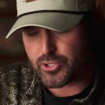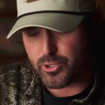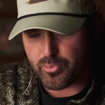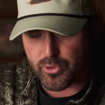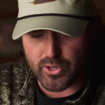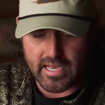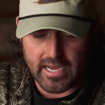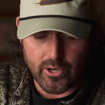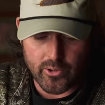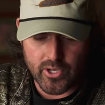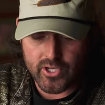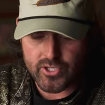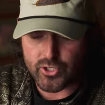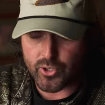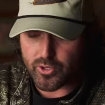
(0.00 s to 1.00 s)
super loud.
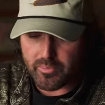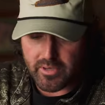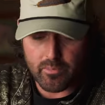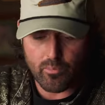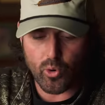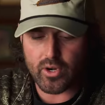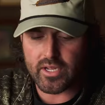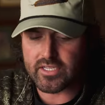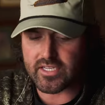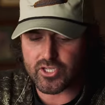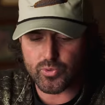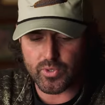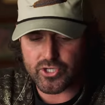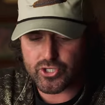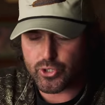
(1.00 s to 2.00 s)
So in the mid-mornings, I
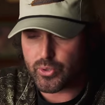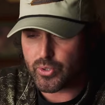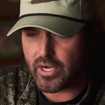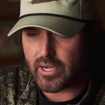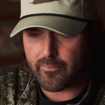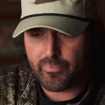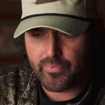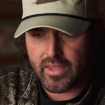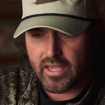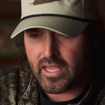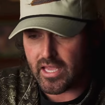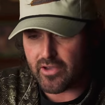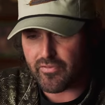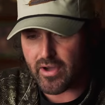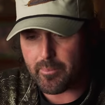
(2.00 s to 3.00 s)
switch to,
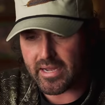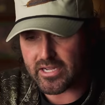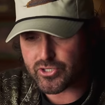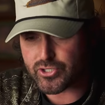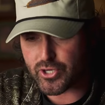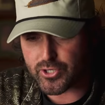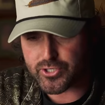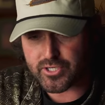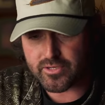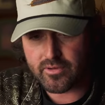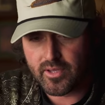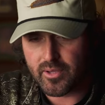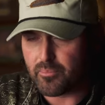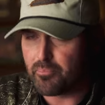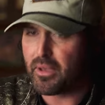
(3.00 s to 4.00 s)
if I'm out searching,
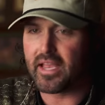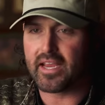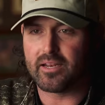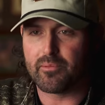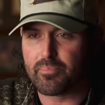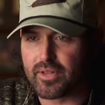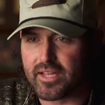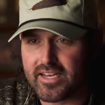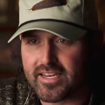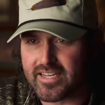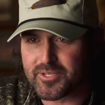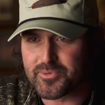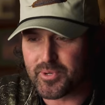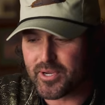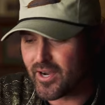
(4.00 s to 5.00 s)
begging and pleading,
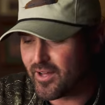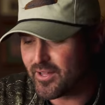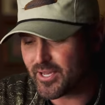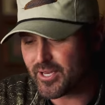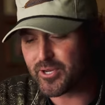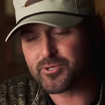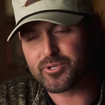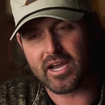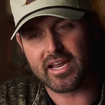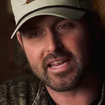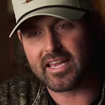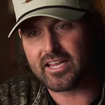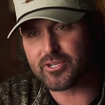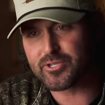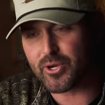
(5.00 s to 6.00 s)
as we call it, you know, trying to
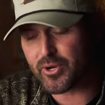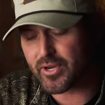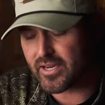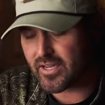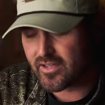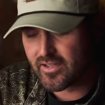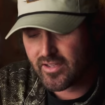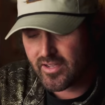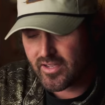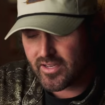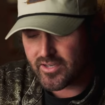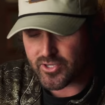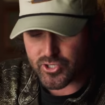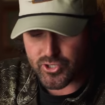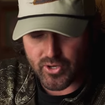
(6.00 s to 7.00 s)
get a turkey to
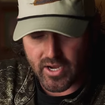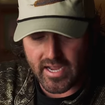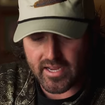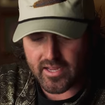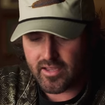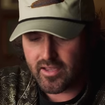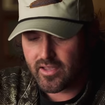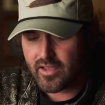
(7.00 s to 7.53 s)
strike,